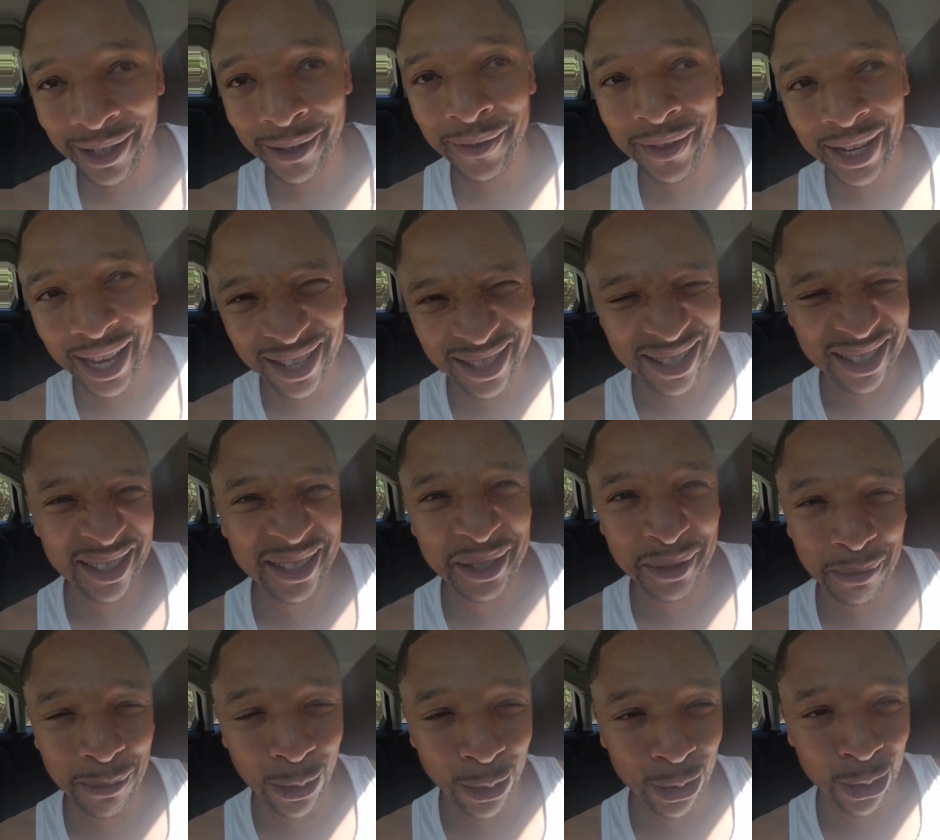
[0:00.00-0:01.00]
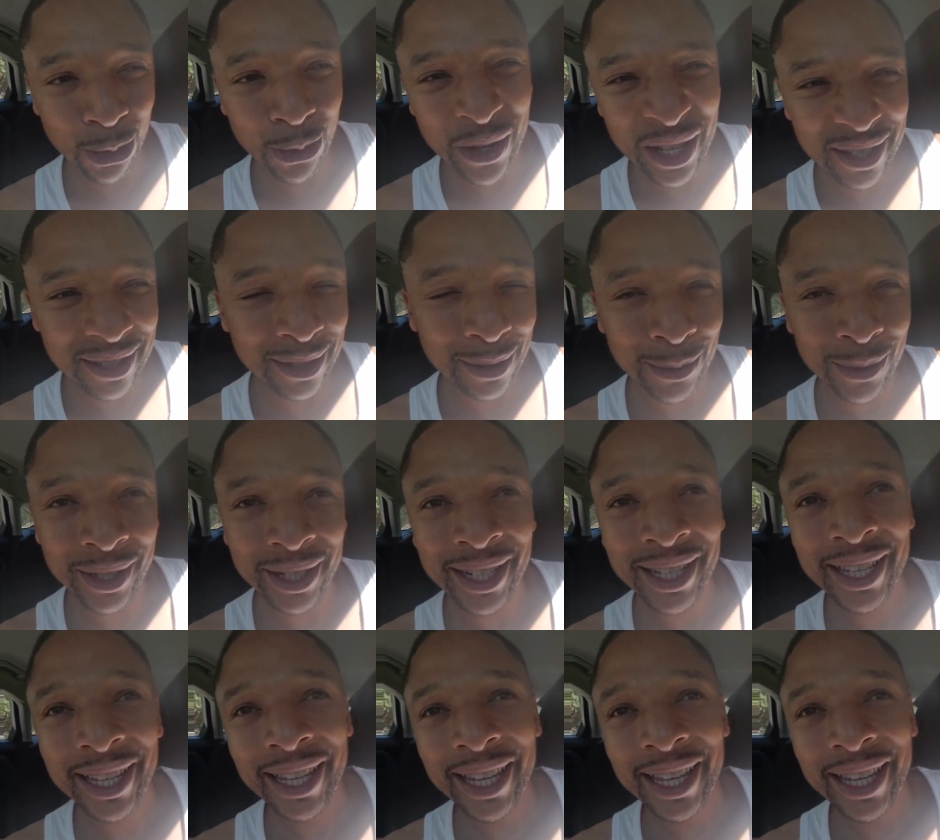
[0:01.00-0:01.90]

of it, that's just the most recent one.